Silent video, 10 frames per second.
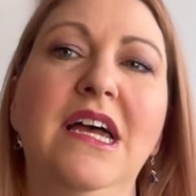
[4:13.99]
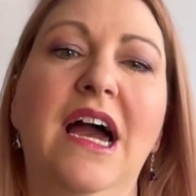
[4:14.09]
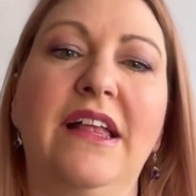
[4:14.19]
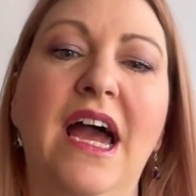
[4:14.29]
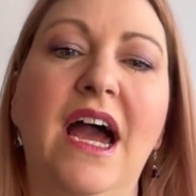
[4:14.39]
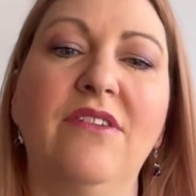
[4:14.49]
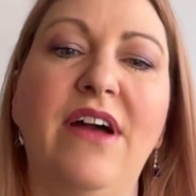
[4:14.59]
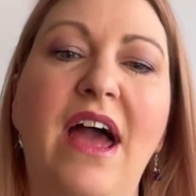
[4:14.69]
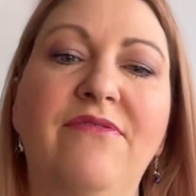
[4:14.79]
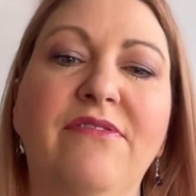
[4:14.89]
and have
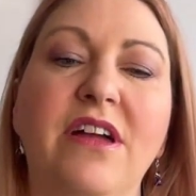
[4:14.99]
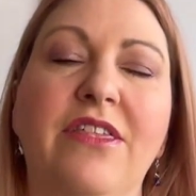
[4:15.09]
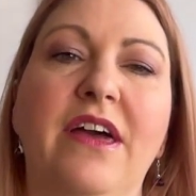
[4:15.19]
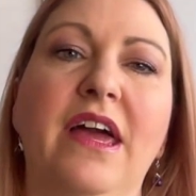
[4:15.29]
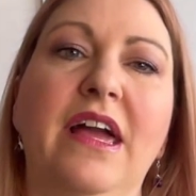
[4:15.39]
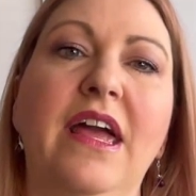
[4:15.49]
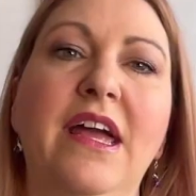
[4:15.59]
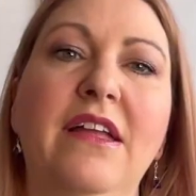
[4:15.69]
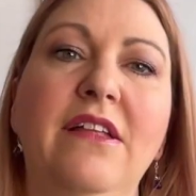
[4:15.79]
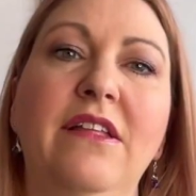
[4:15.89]
everything
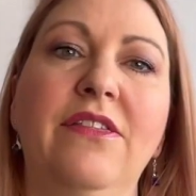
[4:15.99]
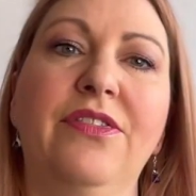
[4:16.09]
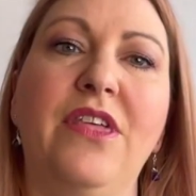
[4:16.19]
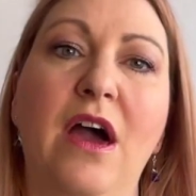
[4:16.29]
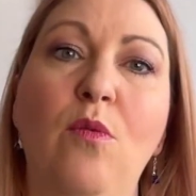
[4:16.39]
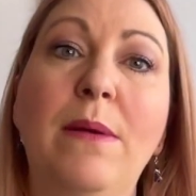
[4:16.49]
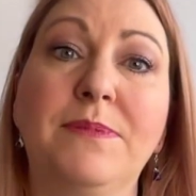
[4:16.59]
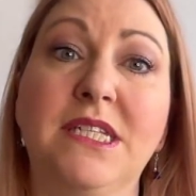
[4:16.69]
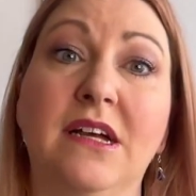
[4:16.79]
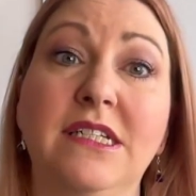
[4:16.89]
in their
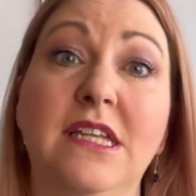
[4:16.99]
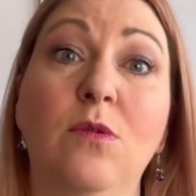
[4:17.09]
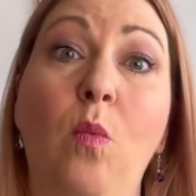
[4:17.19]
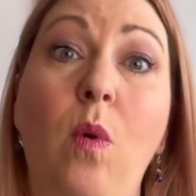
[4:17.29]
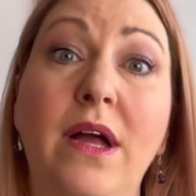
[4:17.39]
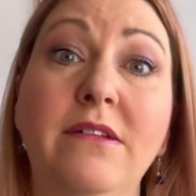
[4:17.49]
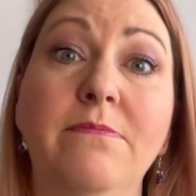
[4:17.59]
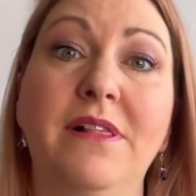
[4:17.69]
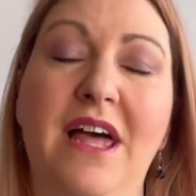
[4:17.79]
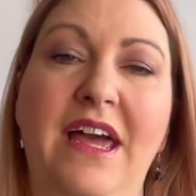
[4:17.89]
website in the
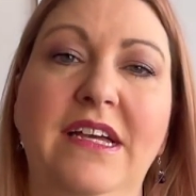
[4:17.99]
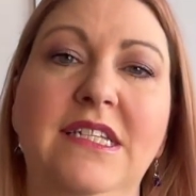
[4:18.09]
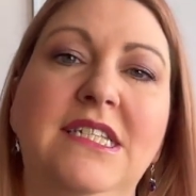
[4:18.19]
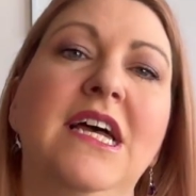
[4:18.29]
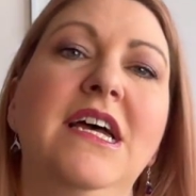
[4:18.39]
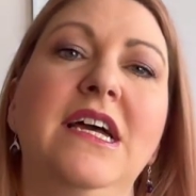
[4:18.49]
one place